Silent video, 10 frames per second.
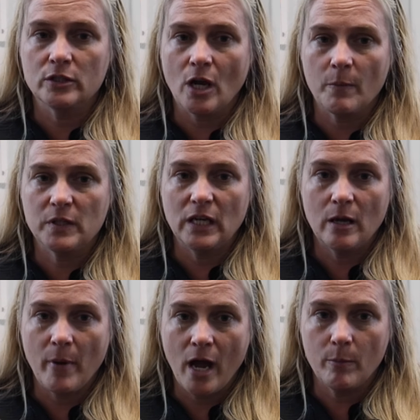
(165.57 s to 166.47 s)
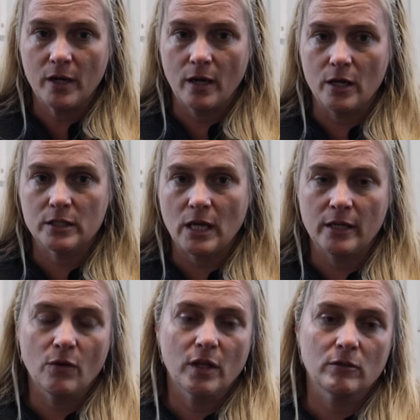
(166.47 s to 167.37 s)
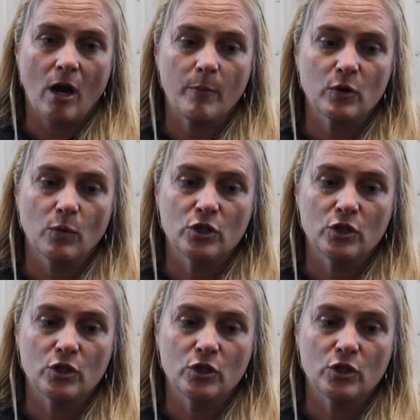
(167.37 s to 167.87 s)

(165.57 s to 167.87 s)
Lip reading: adopting him out because I know the adopter